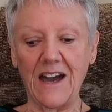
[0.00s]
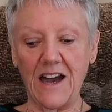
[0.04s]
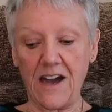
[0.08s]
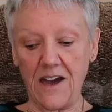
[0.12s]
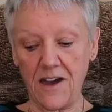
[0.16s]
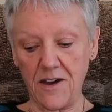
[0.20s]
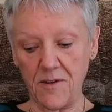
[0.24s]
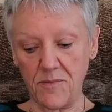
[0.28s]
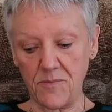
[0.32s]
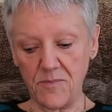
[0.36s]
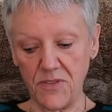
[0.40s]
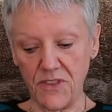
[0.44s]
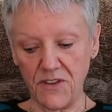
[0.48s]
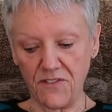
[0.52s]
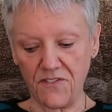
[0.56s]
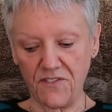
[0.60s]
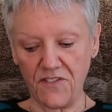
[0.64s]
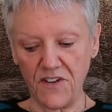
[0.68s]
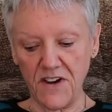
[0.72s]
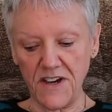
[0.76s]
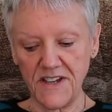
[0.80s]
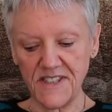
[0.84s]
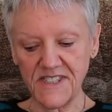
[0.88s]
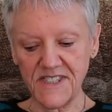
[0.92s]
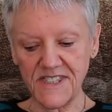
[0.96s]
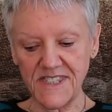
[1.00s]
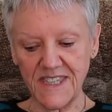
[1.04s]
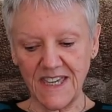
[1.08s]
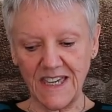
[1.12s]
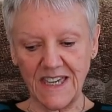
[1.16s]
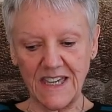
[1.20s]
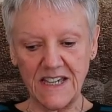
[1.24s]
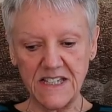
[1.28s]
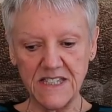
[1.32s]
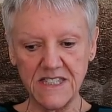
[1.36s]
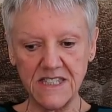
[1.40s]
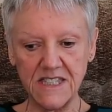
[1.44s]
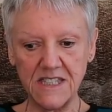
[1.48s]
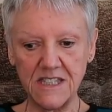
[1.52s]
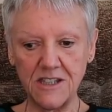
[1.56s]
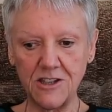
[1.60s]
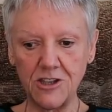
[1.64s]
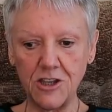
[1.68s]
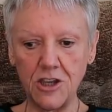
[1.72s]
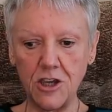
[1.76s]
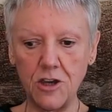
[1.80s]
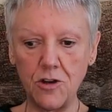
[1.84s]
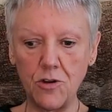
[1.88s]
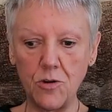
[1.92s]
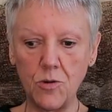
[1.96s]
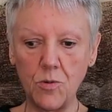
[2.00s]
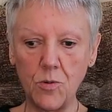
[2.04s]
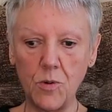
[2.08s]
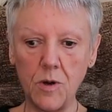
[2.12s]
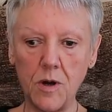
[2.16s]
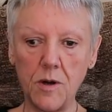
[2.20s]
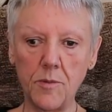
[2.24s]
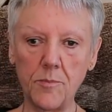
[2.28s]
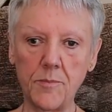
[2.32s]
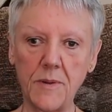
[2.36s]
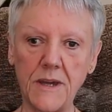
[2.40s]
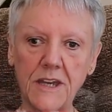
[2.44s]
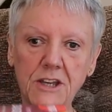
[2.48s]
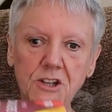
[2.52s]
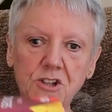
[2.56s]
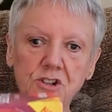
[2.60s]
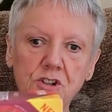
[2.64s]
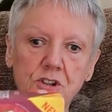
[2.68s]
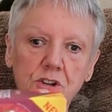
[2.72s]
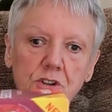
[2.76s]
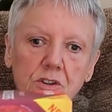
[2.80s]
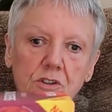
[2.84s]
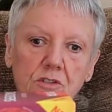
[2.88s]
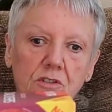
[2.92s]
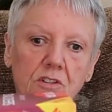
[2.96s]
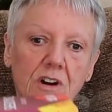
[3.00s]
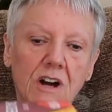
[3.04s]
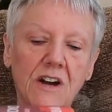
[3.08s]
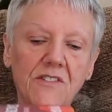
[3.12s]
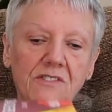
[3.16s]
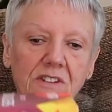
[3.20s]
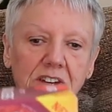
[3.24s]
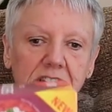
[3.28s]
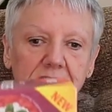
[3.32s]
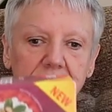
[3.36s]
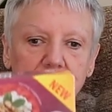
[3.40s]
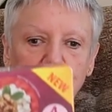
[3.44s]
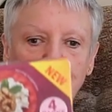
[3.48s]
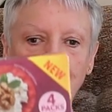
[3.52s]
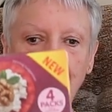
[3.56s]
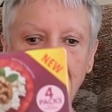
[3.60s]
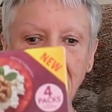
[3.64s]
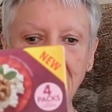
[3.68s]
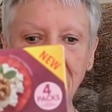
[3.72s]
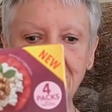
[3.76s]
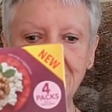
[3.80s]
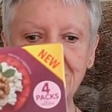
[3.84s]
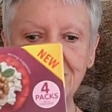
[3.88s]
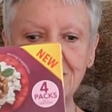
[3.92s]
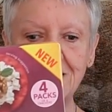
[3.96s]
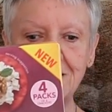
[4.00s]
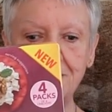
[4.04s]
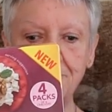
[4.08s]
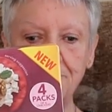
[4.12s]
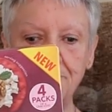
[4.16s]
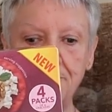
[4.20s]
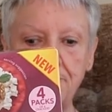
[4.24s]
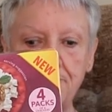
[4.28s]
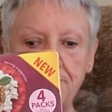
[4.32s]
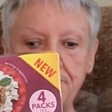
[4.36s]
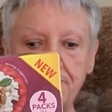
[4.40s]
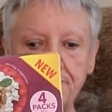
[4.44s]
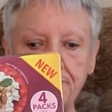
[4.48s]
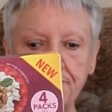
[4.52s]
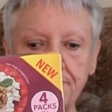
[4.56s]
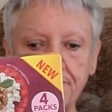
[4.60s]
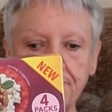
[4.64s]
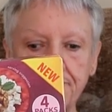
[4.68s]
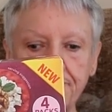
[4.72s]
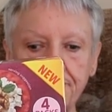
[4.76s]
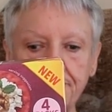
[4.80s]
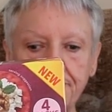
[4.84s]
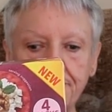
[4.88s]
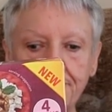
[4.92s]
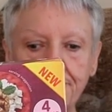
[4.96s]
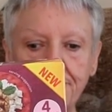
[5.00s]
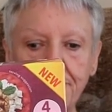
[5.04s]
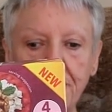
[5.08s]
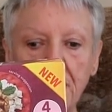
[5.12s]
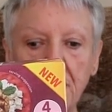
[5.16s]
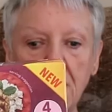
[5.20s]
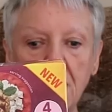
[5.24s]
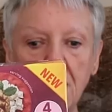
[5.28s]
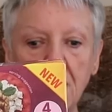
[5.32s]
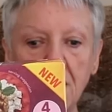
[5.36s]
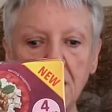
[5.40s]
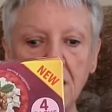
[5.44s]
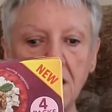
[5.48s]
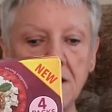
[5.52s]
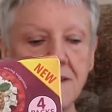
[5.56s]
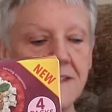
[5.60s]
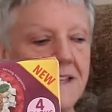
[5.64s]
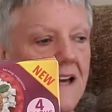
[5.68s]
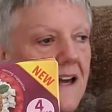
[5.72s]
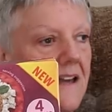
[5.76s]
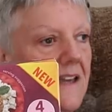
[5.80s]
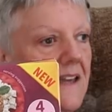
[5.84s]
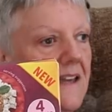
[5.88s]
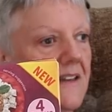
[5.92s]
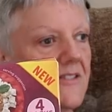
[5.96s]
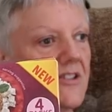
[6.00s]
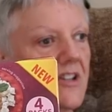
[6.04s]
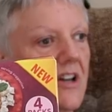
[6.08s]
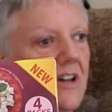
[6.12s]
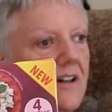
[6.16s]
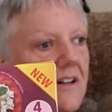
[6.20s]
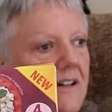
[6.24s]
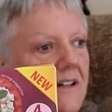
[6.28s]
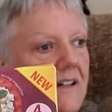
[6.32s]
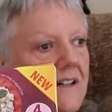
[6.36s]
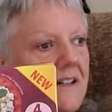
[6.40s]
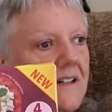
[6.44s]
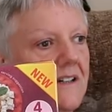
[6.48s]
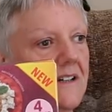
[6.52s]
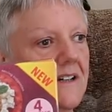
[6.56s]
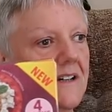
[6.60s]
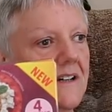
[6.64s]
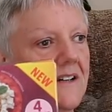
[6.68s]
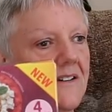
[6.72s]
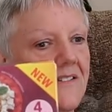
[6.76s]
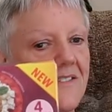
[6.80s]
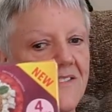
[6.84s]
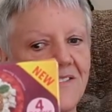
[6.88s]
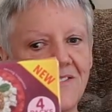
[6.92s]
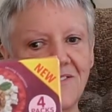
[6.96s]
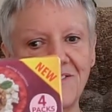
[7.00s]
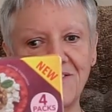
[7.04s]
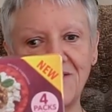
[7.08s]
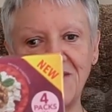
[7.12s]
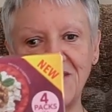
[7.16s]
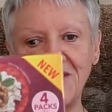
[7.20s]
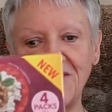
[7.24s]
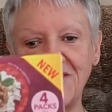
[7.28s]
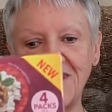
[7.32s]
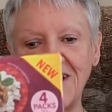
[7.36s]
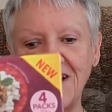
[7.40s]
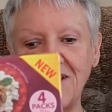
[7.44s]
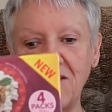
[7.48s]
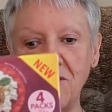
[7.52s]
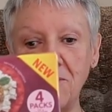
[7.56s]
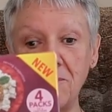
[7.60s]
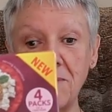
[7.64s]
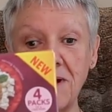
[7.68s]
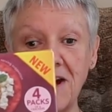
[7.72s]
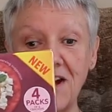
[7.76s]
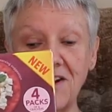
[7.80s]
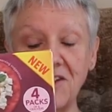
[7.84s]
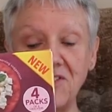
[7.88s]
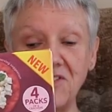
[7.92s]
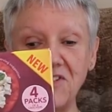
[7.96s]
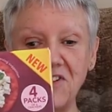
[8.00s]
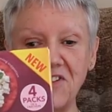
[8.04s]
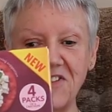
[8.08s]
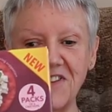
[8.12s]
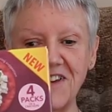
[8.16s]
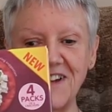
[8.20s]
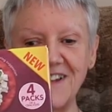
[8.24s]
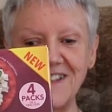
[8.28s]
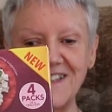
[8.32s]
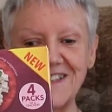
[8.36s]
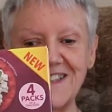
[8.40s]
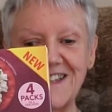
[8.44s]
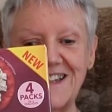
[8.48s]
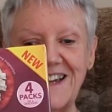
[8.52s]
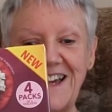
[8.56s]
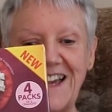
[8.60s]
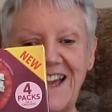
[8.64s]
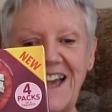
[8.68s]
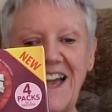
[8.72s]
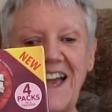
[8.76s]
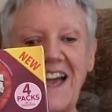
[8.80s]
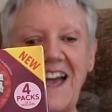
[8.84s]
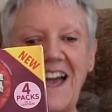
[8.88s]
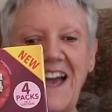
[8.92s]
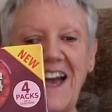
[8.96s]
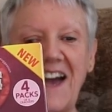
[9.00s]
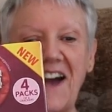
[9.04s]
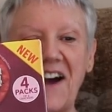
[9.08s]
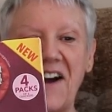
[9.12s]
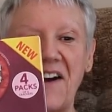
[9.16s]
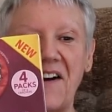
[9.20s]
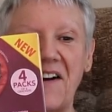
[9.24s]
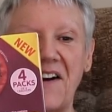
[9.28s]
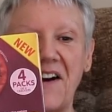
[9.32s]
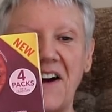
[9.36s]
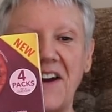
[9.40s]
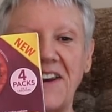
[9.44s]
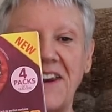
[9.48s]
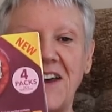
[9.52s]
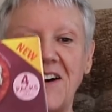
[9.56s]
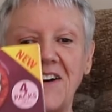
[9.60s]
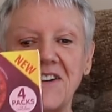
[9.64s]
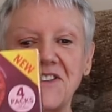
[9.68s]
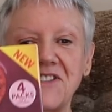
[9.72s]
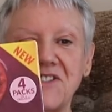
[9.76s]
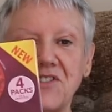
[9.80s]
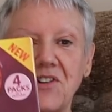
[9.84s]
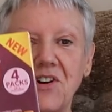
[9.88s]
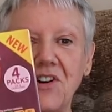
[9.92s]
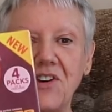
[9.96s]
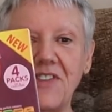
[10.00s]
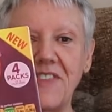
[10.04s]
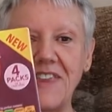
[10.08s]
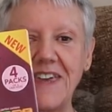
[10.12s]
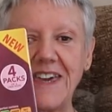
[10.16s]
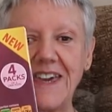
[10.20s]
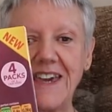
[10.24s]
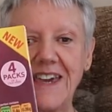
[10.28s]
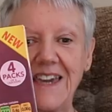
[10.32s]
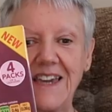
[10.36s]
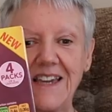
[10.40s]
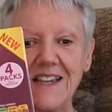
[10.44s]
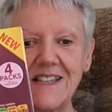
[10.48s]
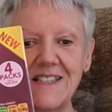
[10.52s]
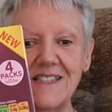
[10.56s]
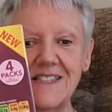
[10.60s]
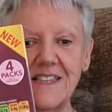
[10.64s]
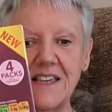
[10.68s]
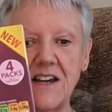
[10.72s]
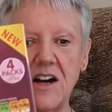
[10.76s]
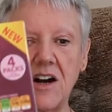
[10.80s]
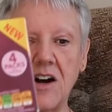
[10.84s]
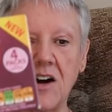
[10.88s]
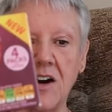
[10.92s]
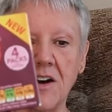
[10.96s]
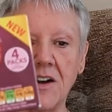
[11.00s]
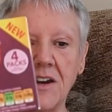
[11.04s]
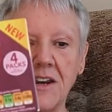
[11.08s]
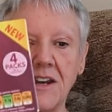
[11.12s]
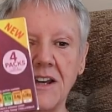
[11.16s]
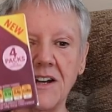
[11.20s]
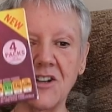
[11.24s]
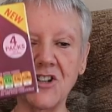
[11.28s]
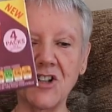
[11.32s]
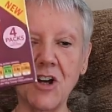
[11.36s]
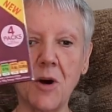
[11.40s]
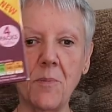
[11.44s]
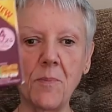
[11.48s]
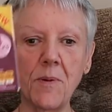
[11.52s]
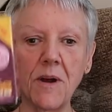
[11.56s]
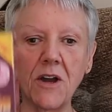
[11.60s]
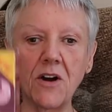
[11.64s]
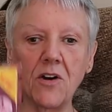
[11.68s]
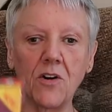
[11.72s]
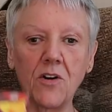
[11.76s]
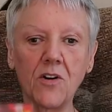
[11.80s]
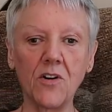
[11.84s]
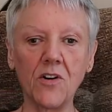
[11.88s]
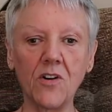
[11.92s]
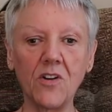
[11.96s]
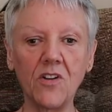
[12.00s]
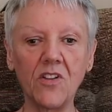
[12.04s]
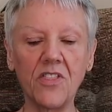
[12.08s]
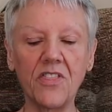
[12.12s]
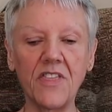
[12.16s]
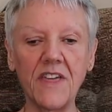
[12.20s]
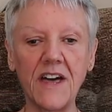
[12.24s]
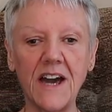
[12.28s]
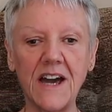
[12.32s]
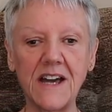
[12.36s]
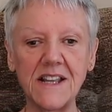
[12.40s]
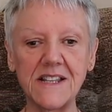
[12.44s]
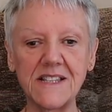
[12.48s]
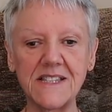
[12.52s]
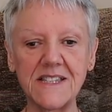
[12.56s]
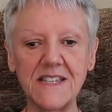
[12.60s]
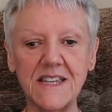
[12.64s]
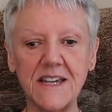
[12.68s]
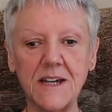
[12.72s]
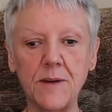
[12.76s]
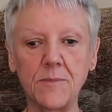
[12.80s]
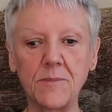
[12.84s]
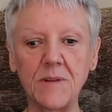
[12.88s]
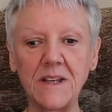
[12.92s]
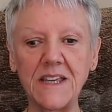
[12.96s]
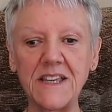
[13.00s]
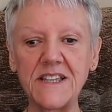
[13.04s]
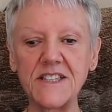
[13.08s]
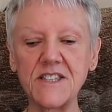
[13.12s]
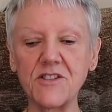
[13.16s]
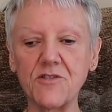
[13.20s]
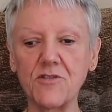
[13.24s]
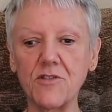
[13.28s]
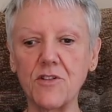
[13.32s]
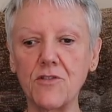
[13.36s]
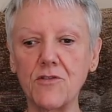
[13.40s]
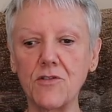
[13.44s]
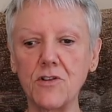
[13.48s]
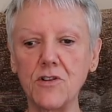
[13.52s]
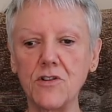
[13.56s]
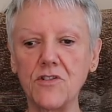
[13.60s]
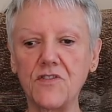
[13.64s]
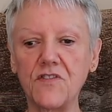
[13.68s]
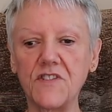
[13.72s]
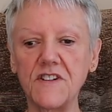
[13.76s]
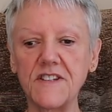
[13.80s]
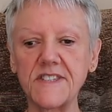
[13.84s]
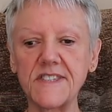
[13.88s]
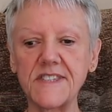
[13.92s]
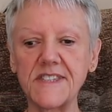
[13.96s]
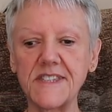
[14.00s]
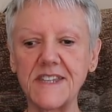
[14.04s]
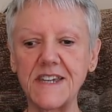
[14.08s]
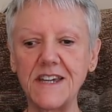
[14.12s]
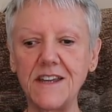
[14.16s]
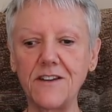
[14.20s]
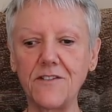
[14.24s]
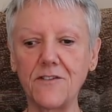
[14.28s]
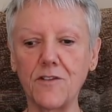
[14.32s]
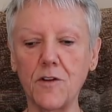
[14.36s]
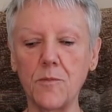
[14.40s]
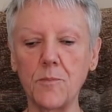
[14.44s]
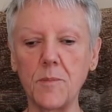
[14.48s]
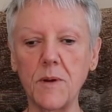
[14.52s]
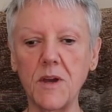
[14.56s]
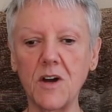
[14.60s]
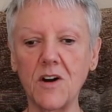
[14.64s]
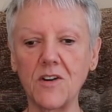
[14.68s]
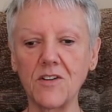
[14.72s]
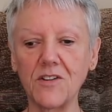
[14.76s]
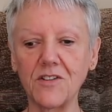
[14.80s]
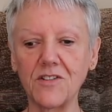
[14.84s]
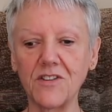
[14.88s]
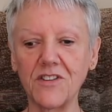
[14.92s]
Uh, the first thing is the new beetroot Ryvita crackers. Is that in shot? Yeah, perfect. Perfect. Oh, I'm getting good at this. Now I saw these on a shopping haul that um, Lisa and Rufus did from Beyond